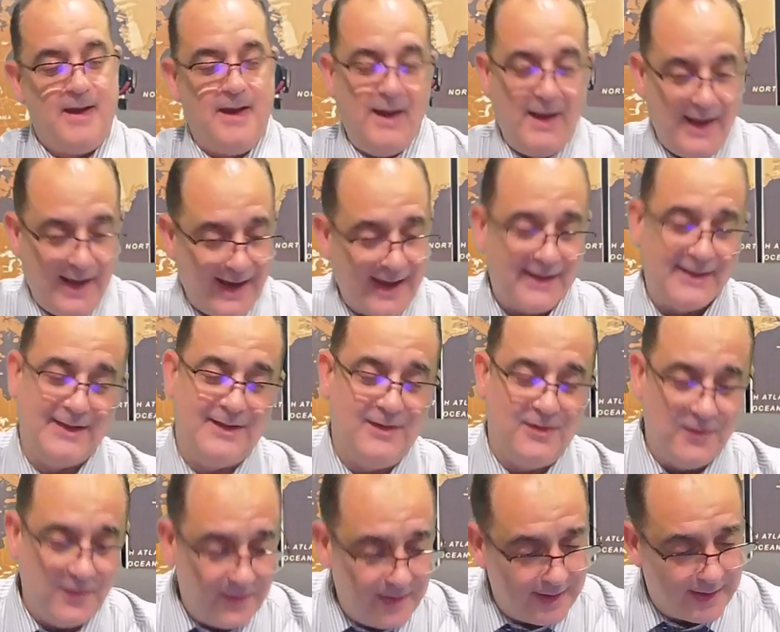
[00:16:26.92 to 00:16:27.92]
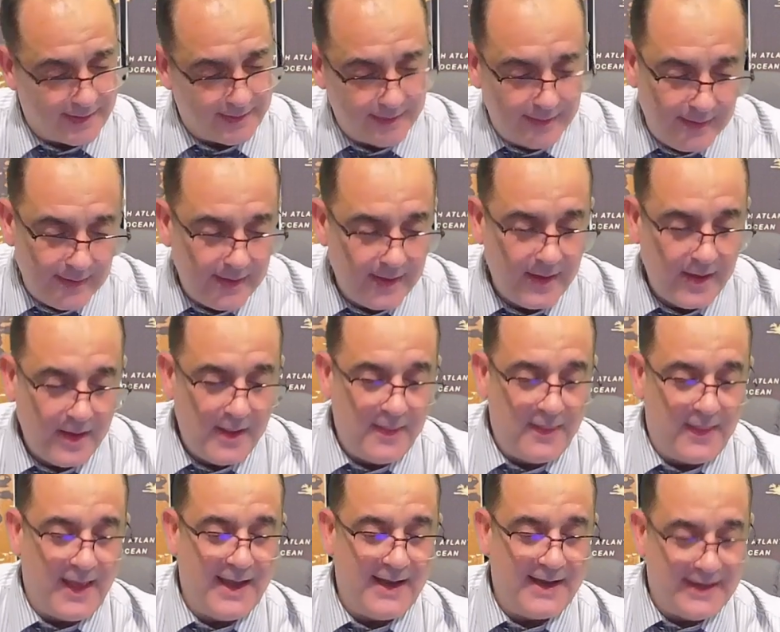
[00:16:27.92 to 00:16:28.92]
Hallelujah.
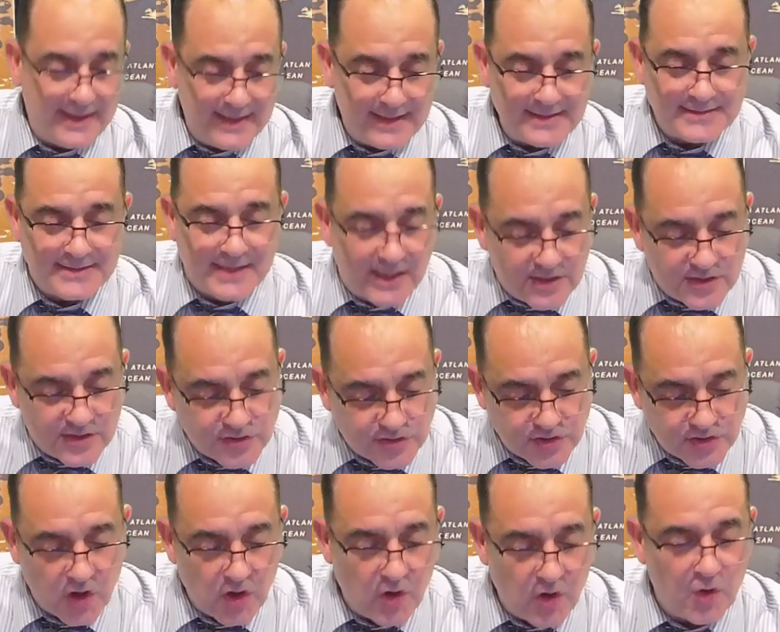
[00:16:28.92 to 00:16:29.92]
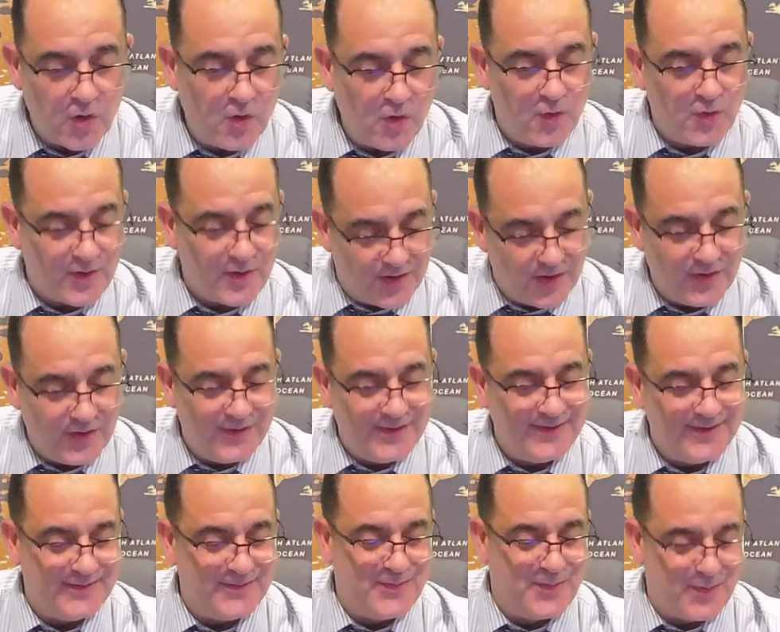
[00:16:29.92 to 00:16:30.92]
That is so
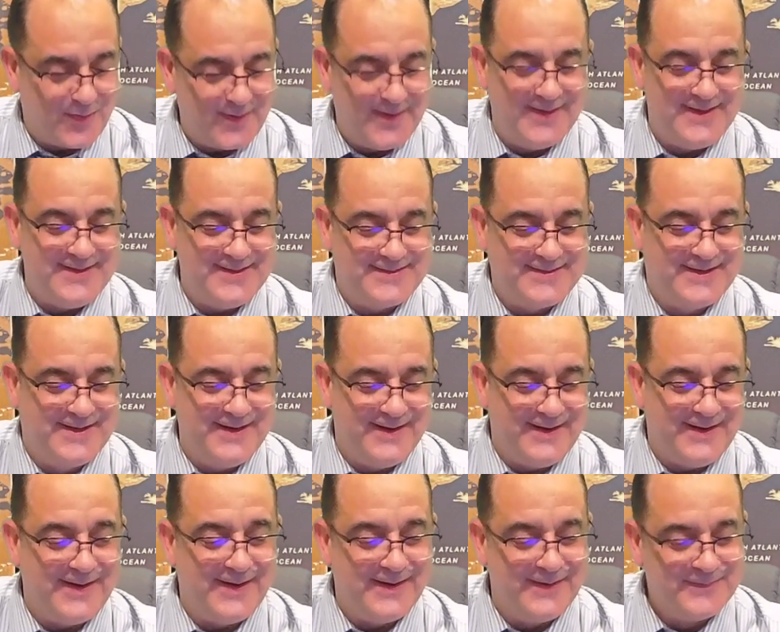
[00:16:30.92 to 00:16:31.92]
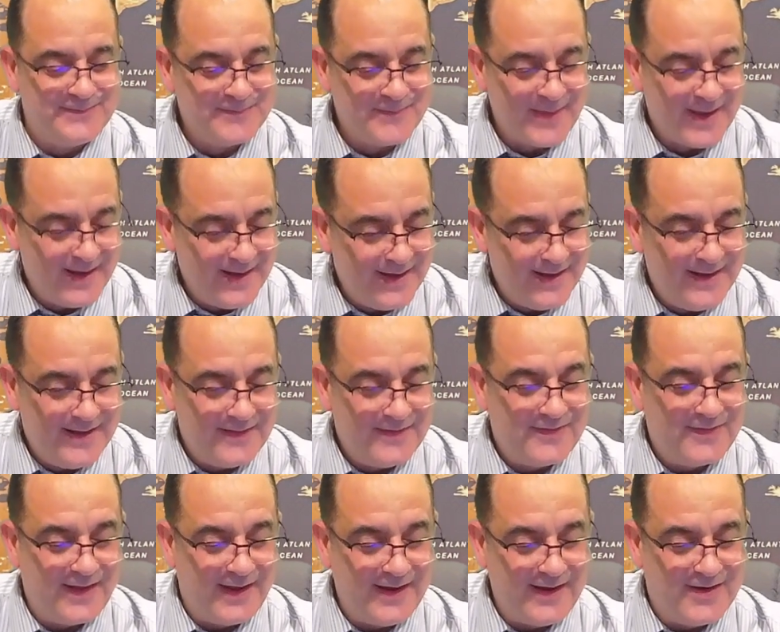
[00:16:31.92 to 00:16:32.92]
good. Praise God.
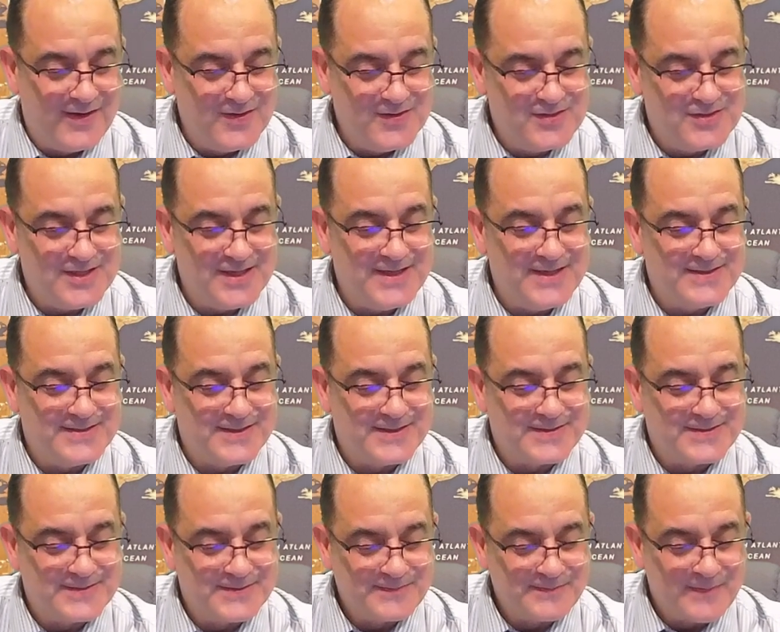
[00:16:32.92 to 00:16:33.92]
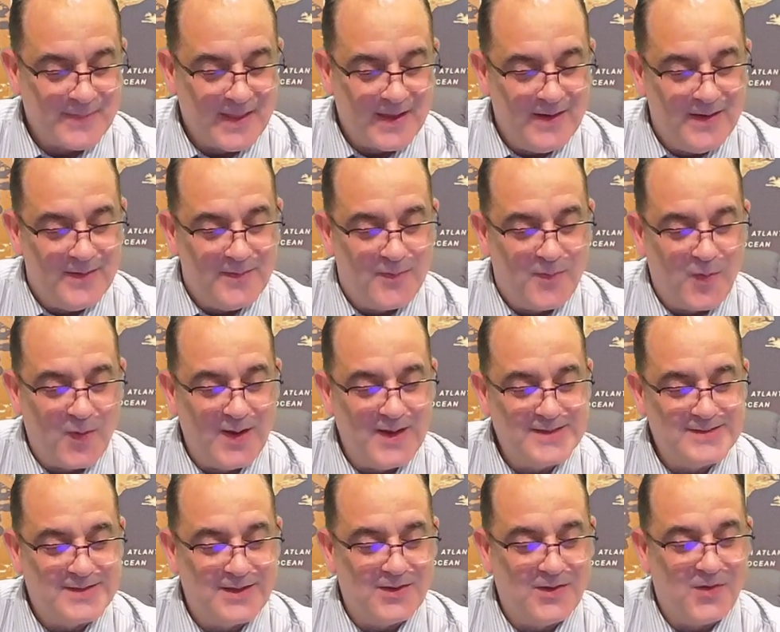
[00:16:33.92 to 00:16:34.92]
Thank you, Jesus.
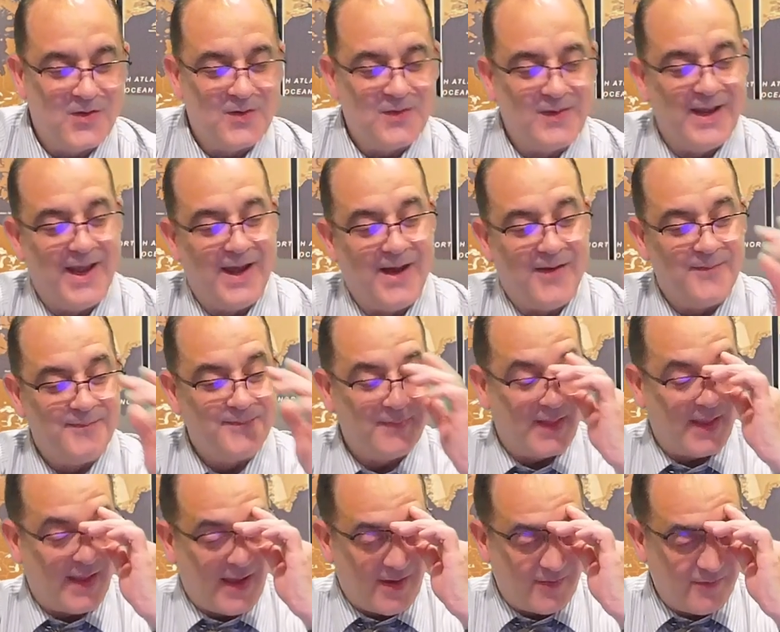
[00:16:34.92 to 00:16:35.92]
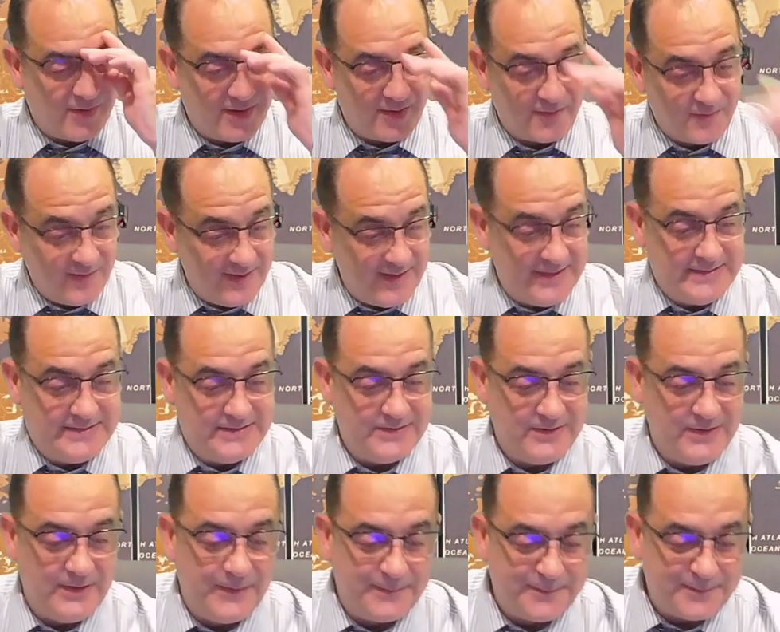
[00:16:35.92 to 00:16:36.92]
Praise the Lord. Now, I want to read to
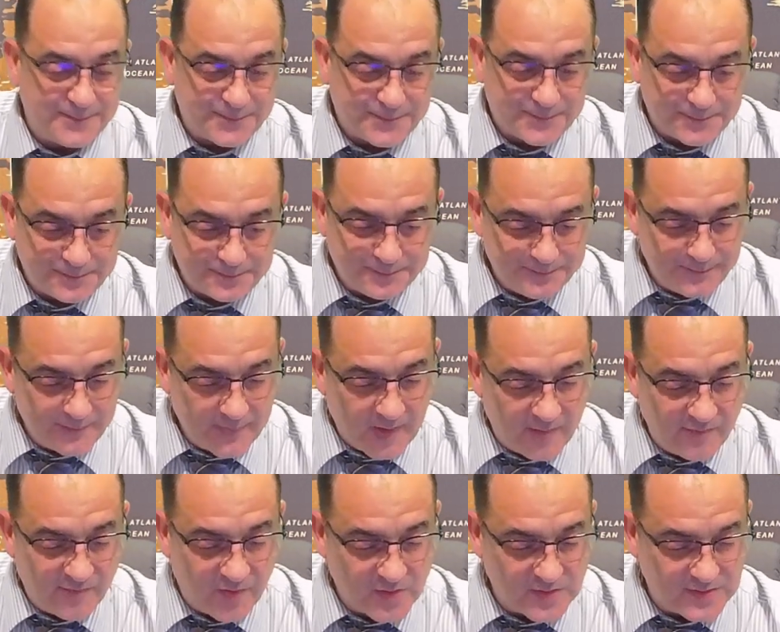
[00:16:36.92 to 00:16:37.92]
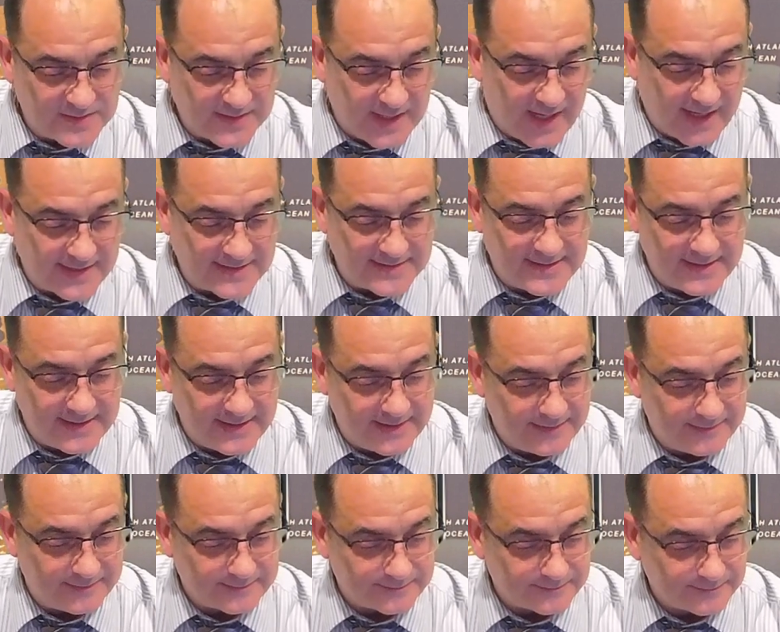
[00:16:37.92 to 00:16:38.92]
you verse 19.